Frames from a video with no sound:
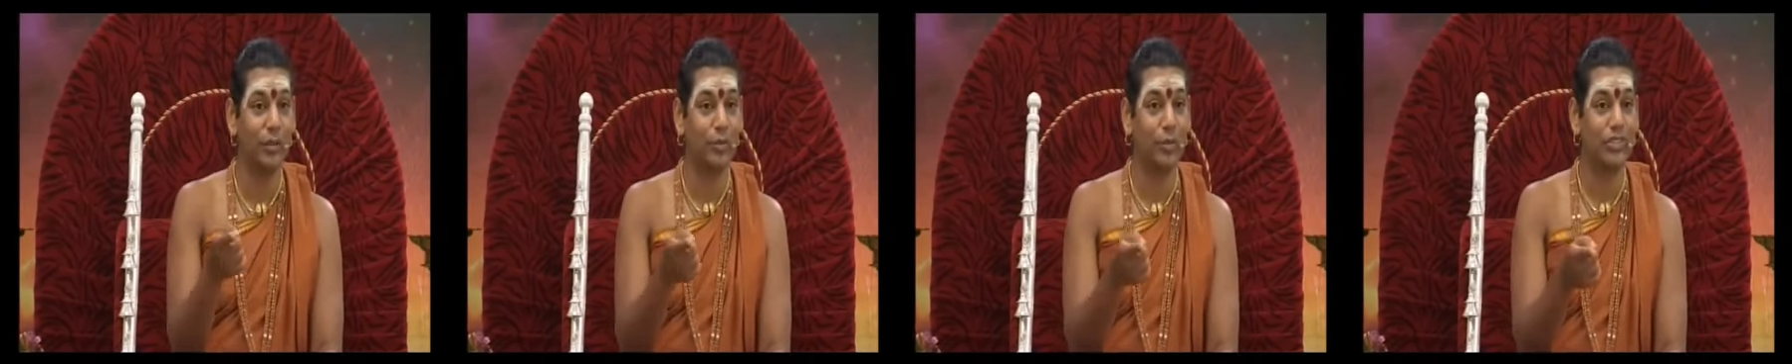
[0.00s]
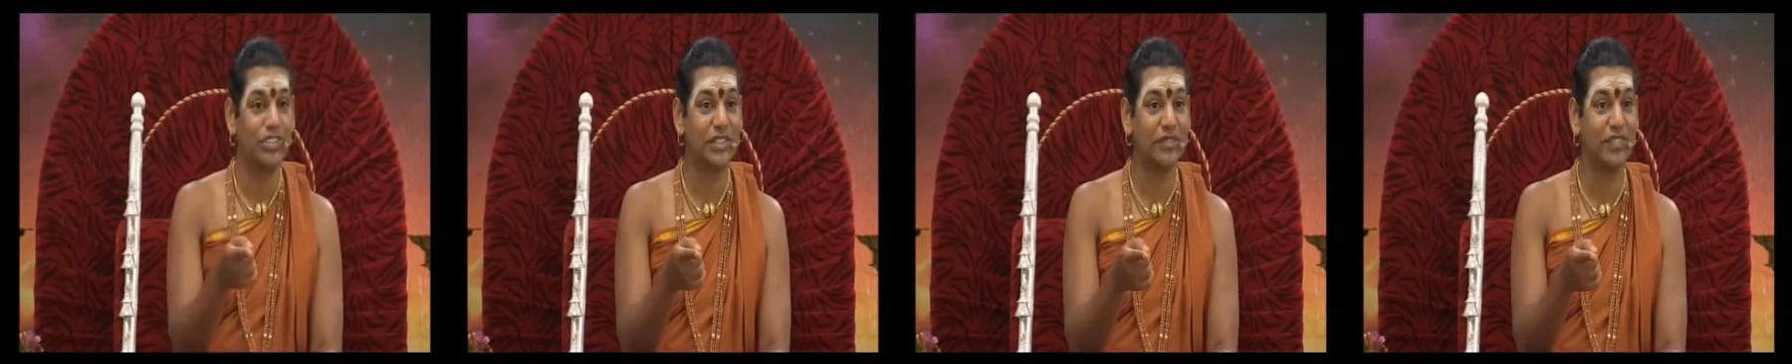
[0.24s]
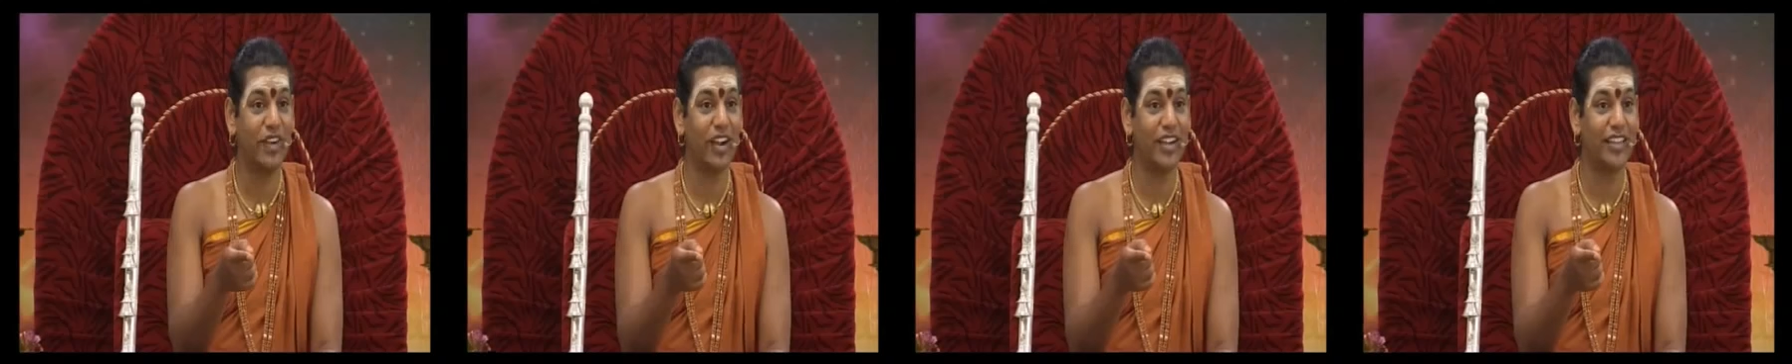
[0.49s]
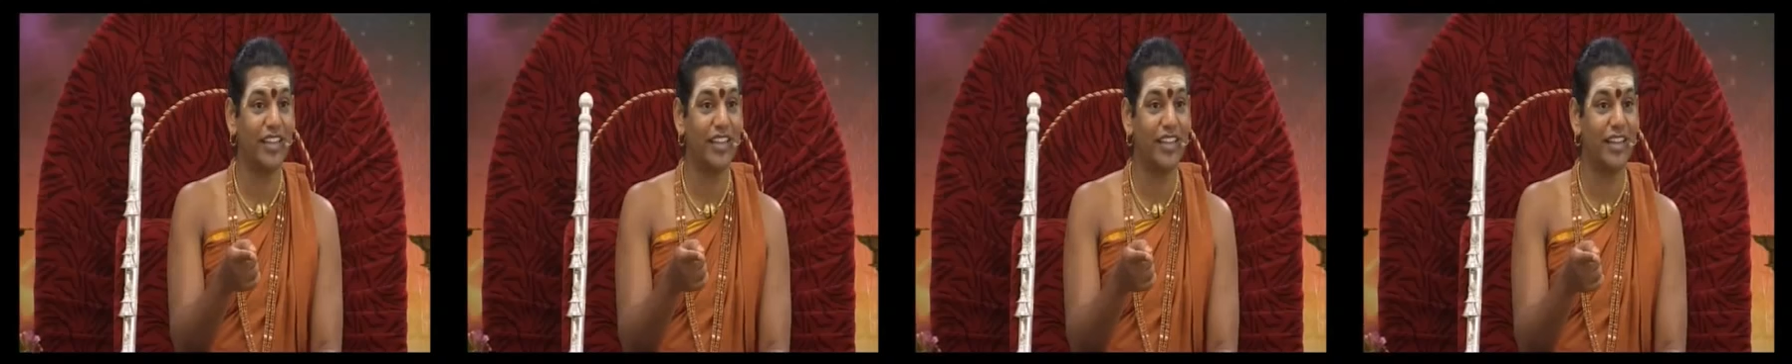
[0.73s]
put some
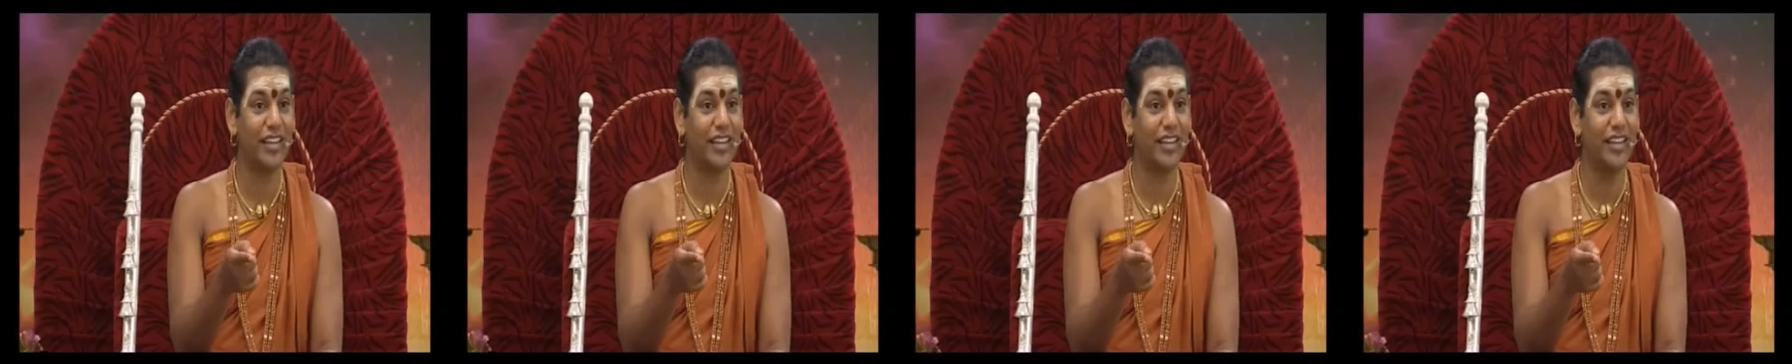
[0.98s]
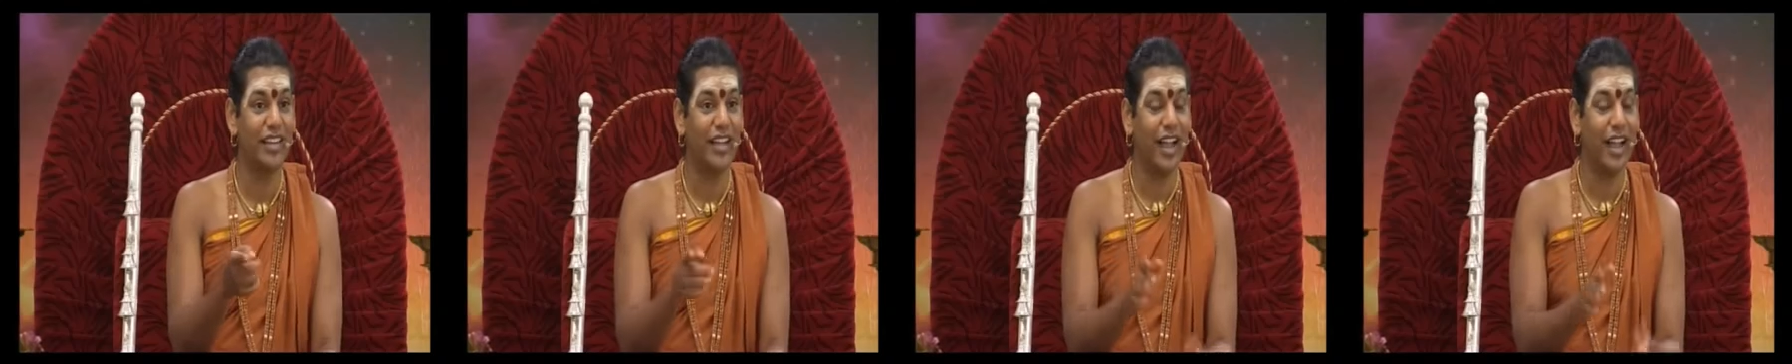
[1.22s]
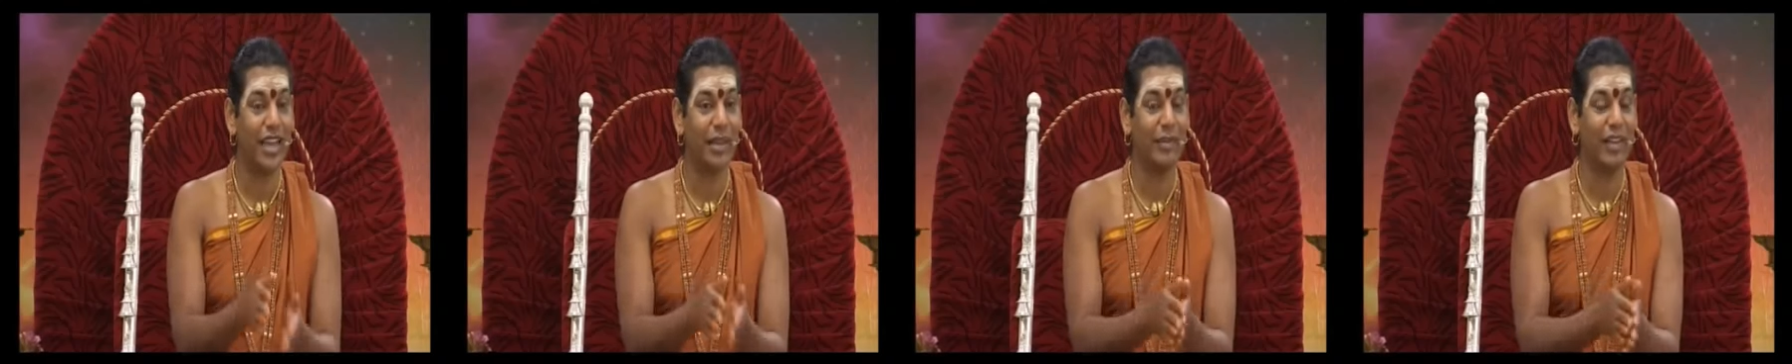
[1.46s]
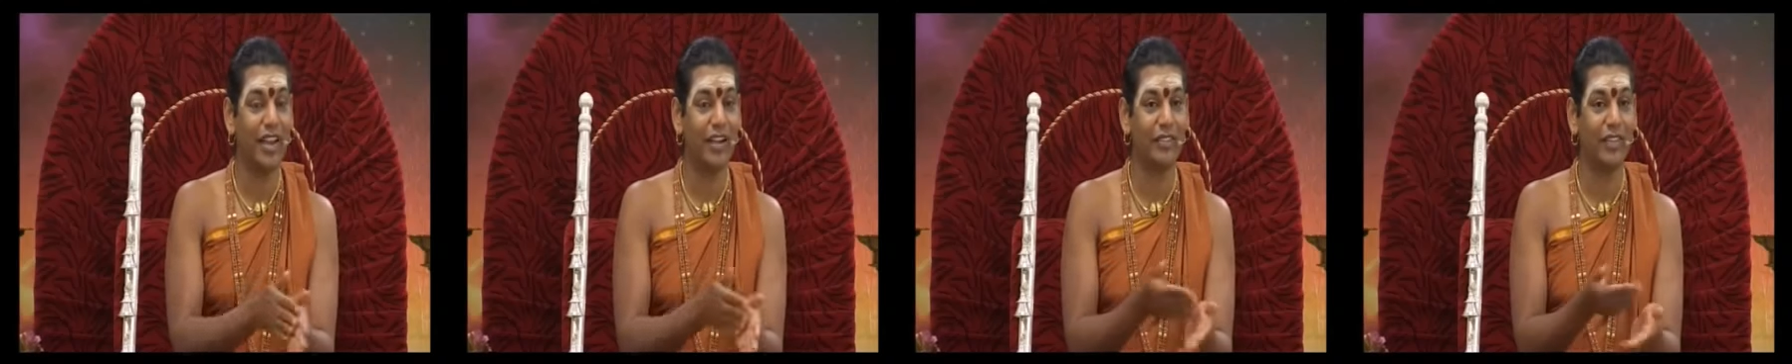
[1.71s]
water or he
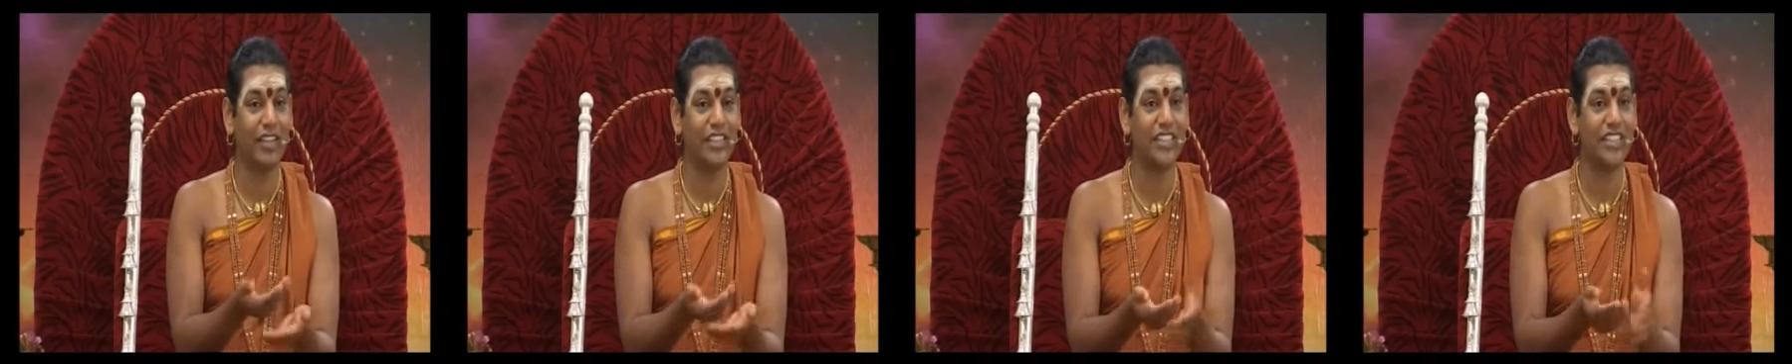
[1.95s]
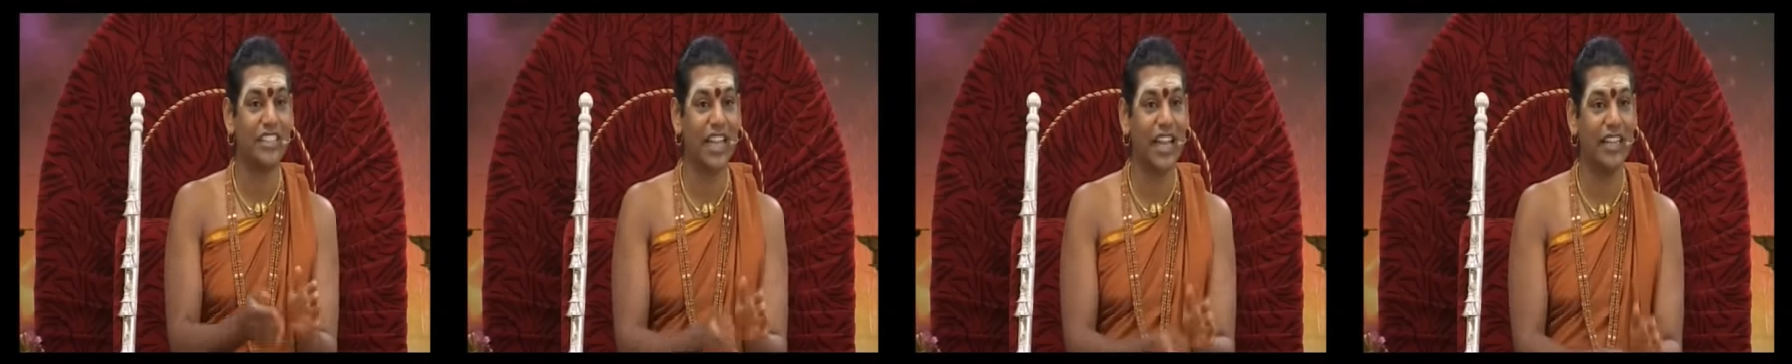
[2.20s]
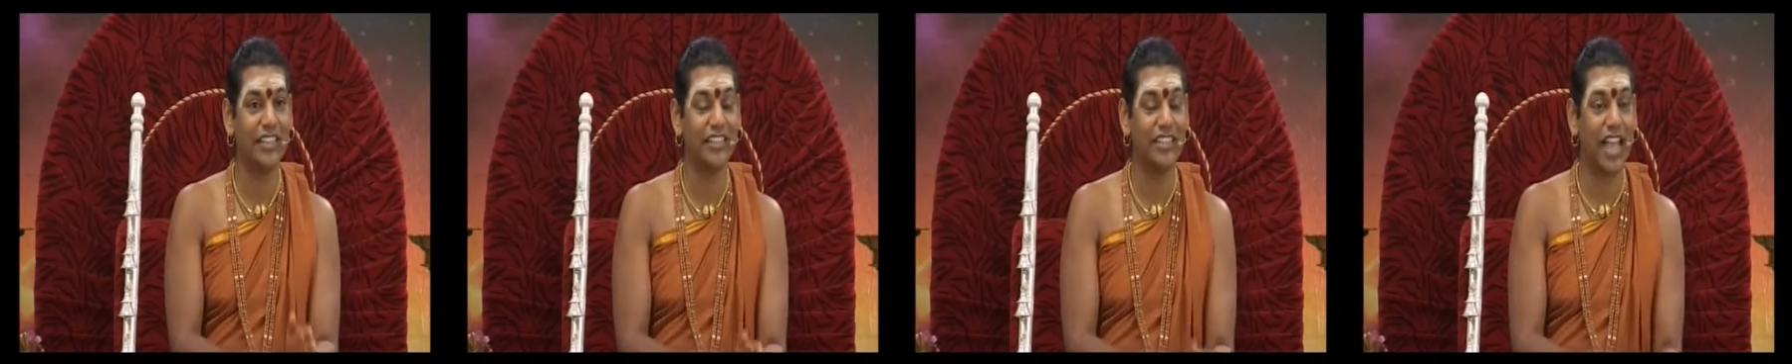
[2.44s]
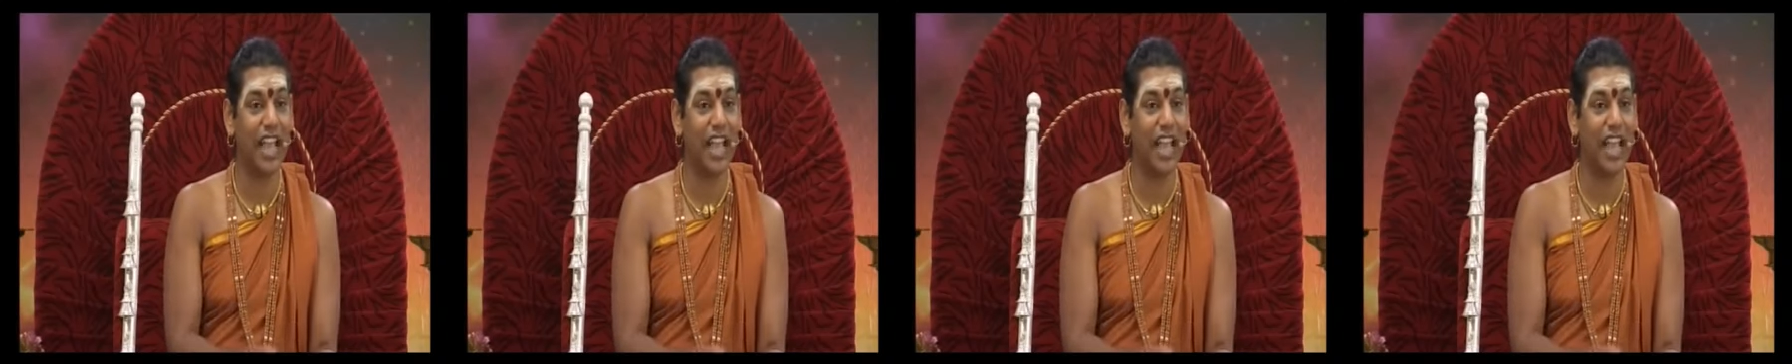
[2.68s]
may not wash his hands.